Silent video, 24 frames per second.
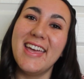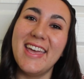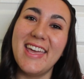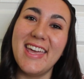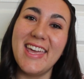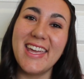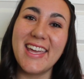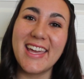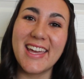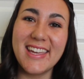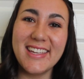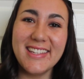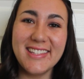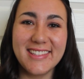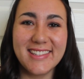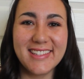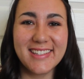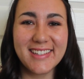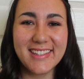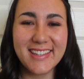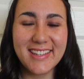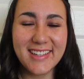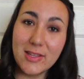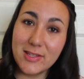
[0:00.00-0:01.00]
Hey guys!
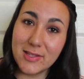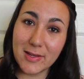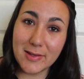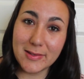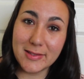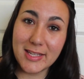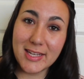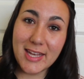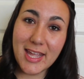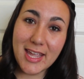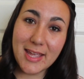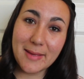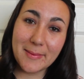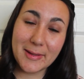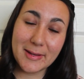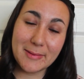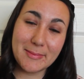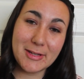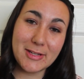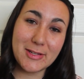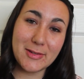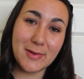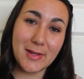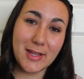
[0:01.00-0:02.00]
So today I'm going
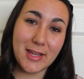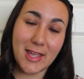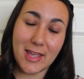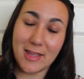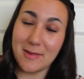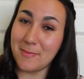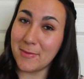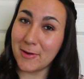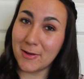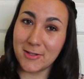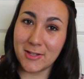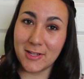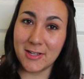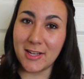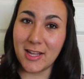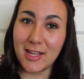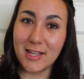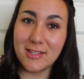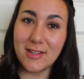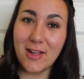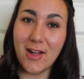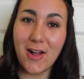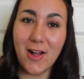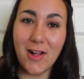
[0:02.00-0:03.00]
to be doing a
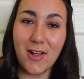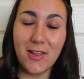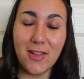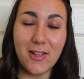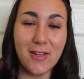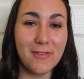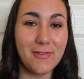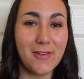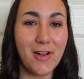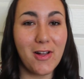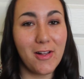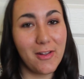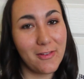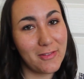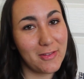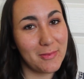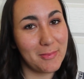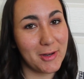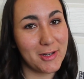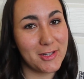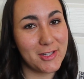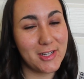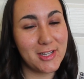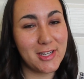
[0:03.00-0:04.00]
merchandise haul of all of the
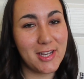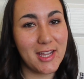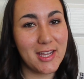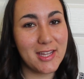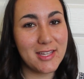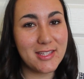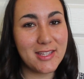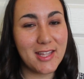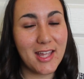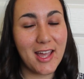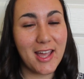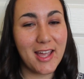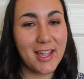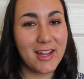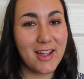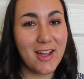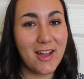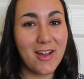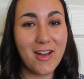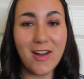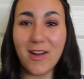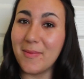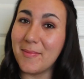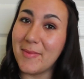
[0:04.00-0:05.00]
merchandise that I
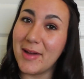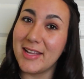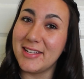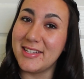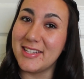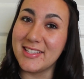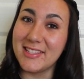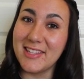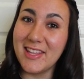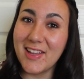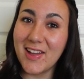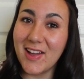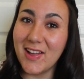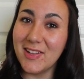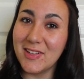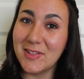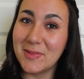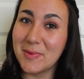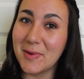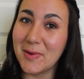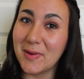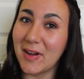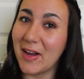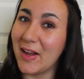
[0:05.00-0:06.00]
got on my Disney
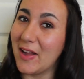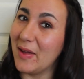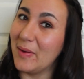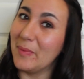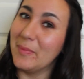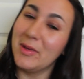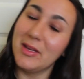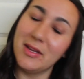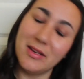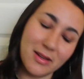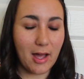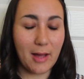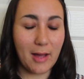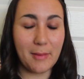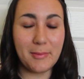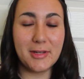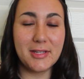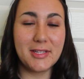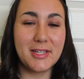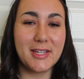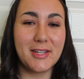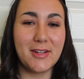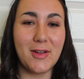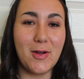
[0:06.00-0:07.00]
college program. I'm
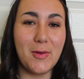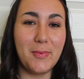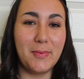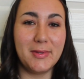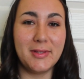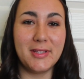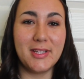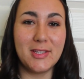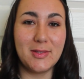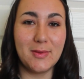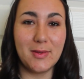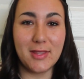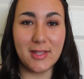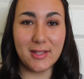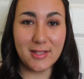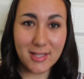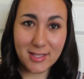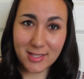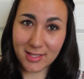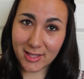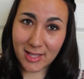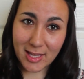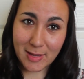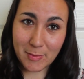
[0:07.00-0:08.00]
just going to open this with a
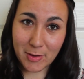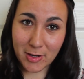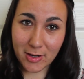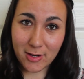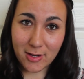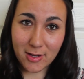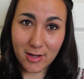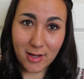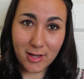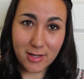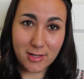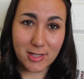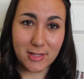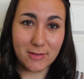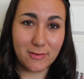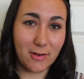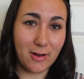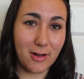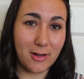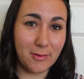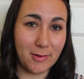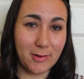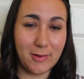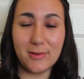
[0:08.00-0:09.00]
disclaimer, just
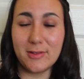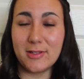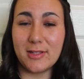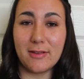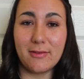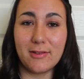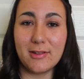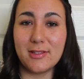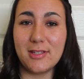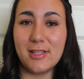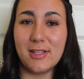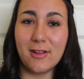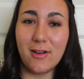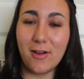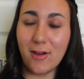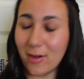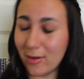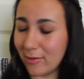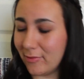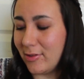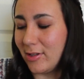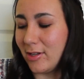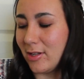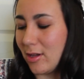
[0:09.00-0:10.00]
for anyone who's never seen a
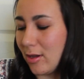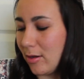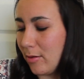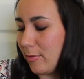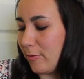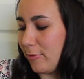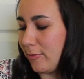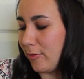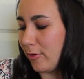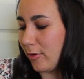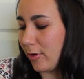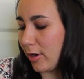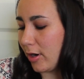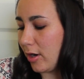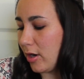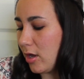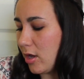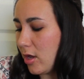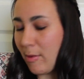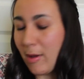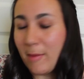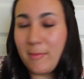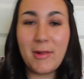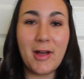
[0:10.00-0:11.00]
haul video before.
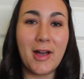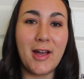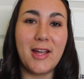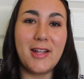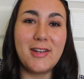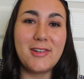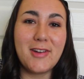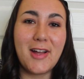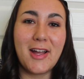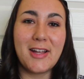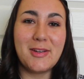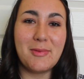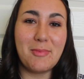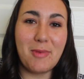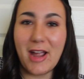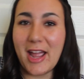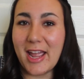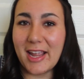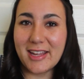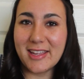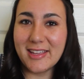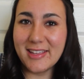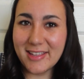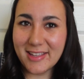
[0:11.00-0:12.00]
I'm not trying to
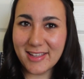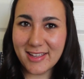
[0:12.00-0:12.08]
brag.